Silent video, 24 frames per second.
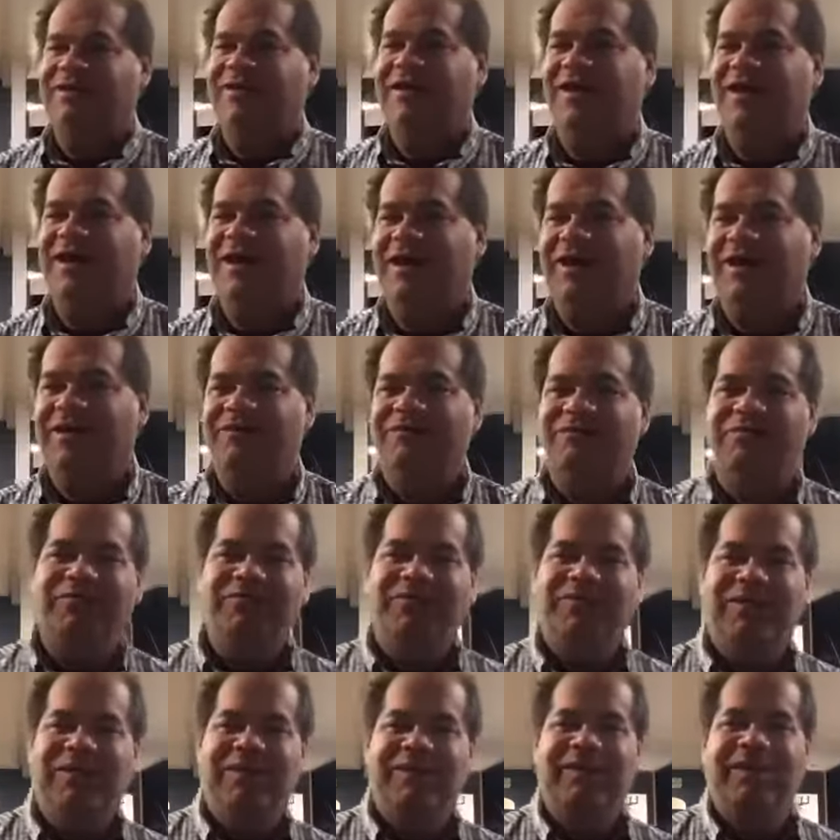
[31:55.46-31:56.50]
Uh,
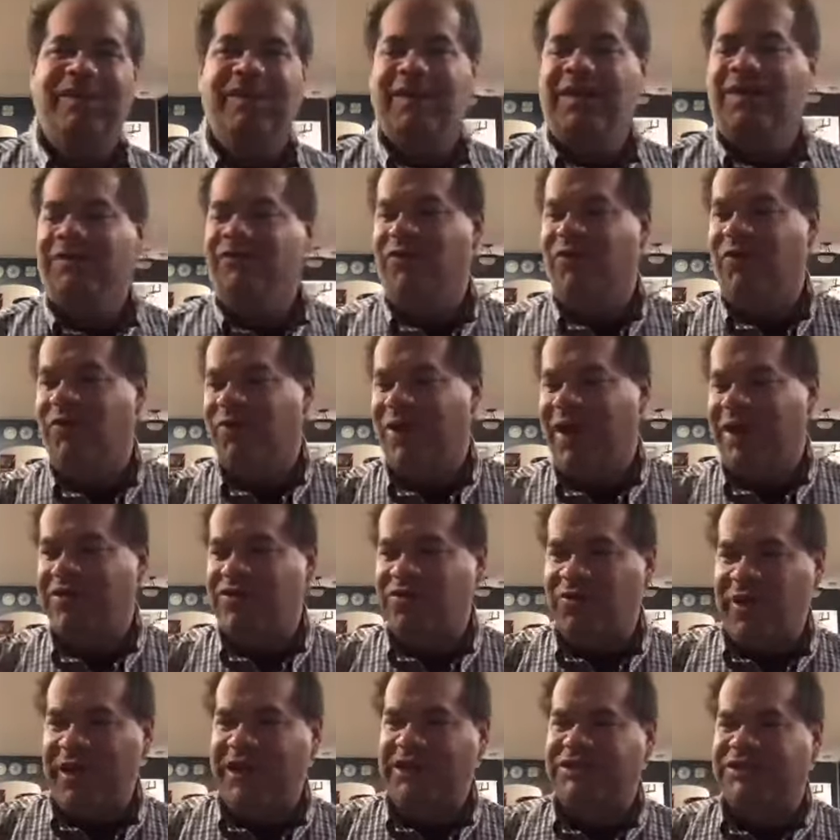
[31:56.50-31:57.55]
for
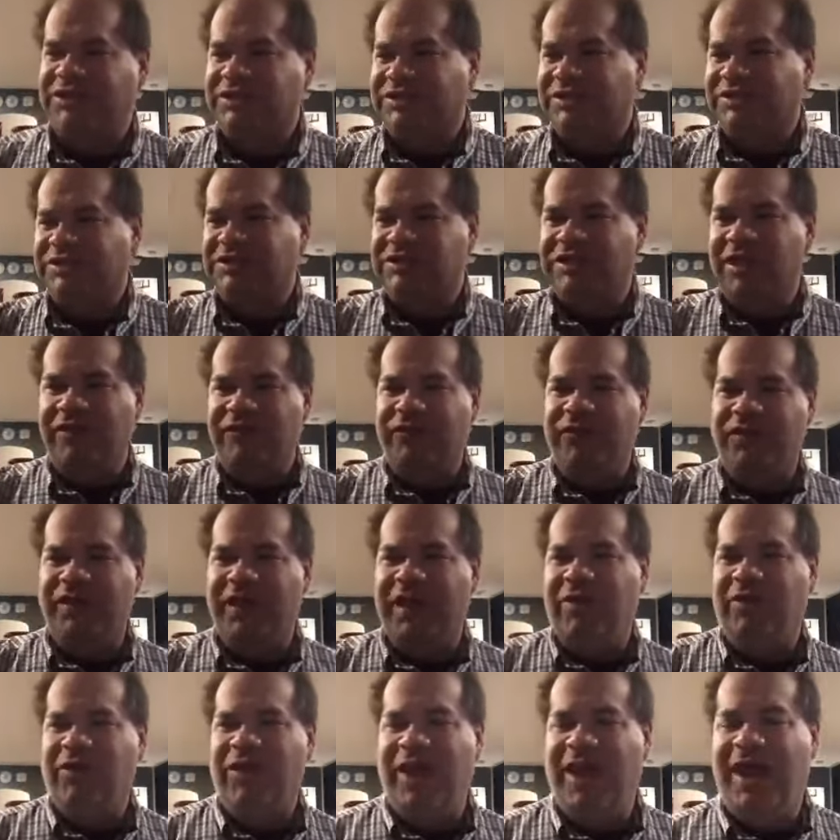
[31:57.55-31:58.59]
graduations and stuff with the
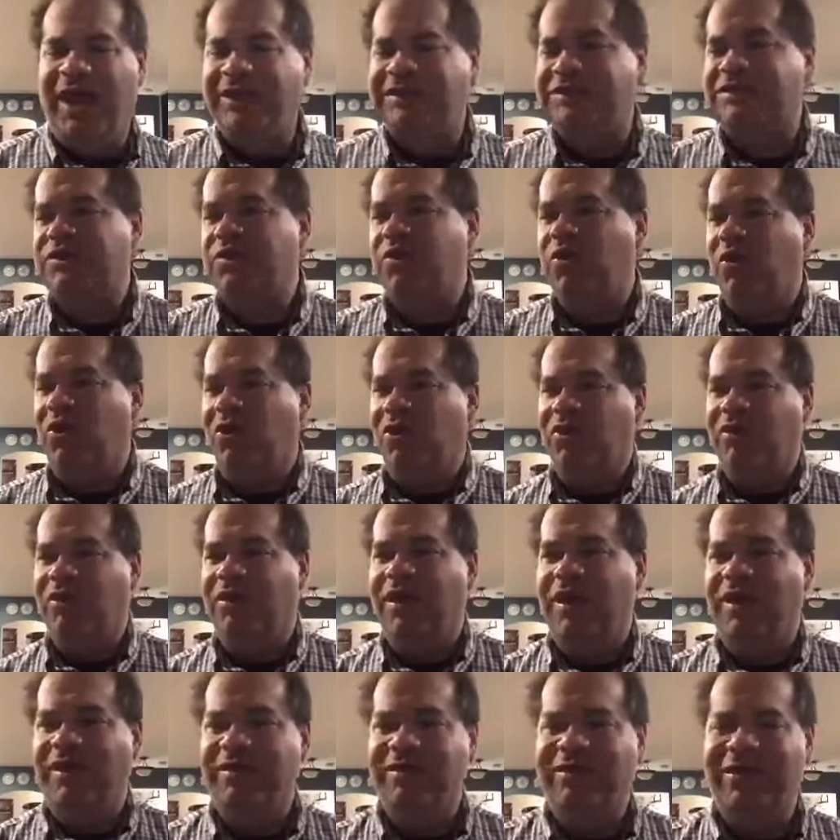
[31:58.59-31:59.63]
area high school
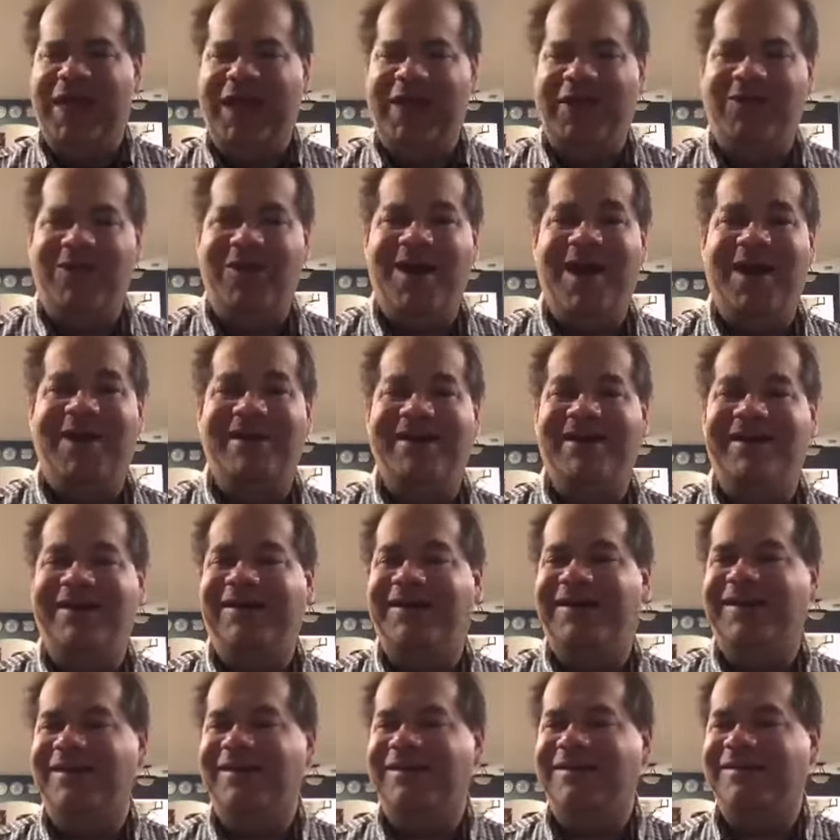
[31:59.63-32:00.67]
a letter on it,
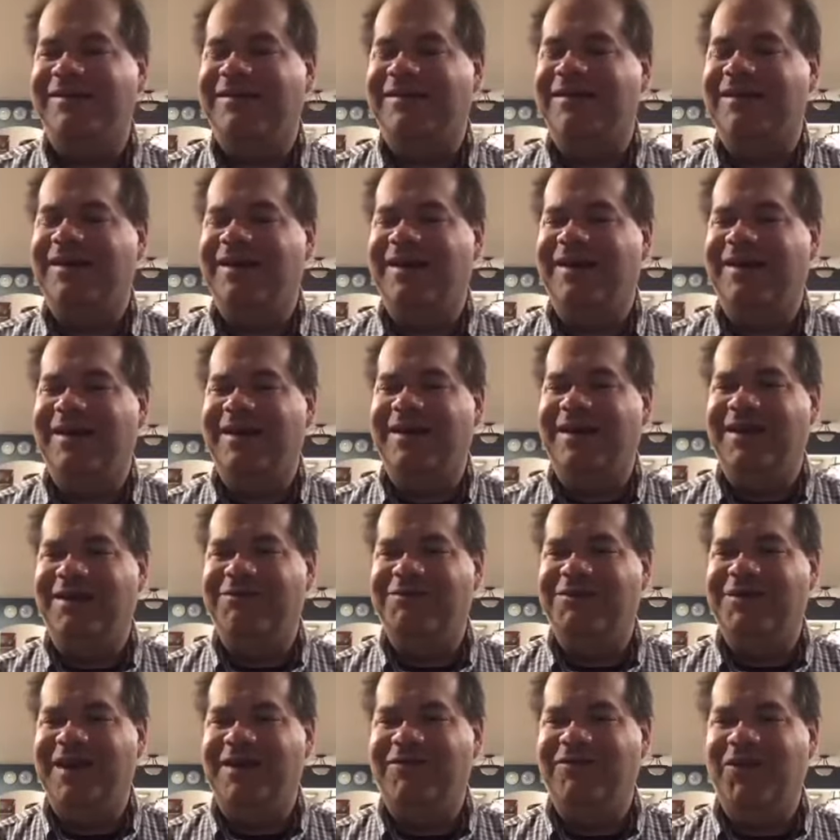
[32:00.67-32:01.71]
and uh, I
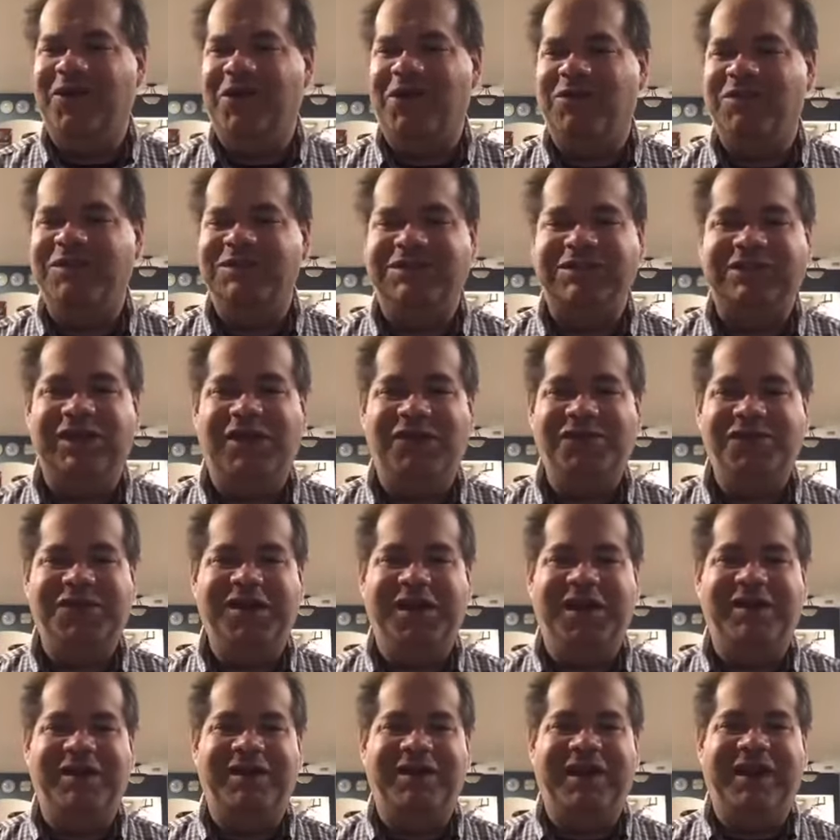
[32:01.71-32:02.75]
was having all this stuff
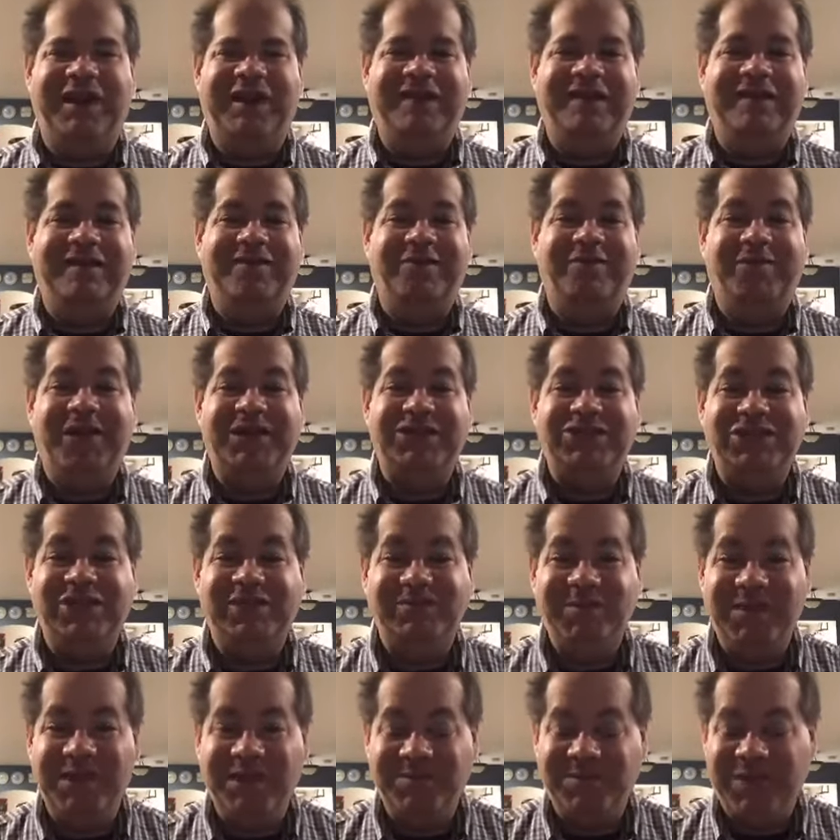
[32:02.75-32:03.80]
done in anticipation
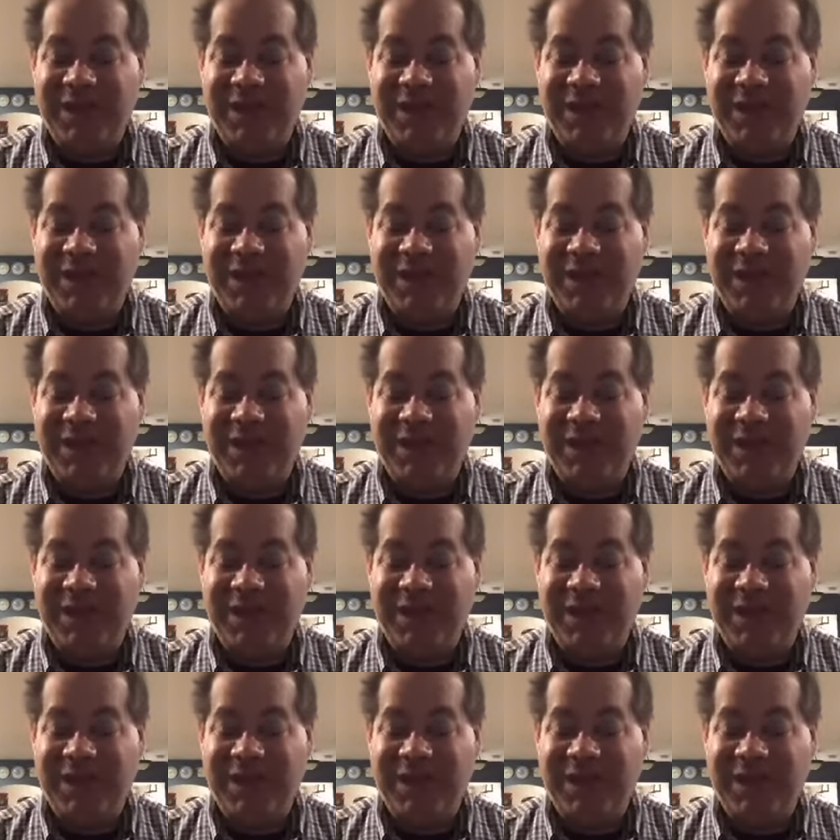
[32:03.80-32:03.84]
of being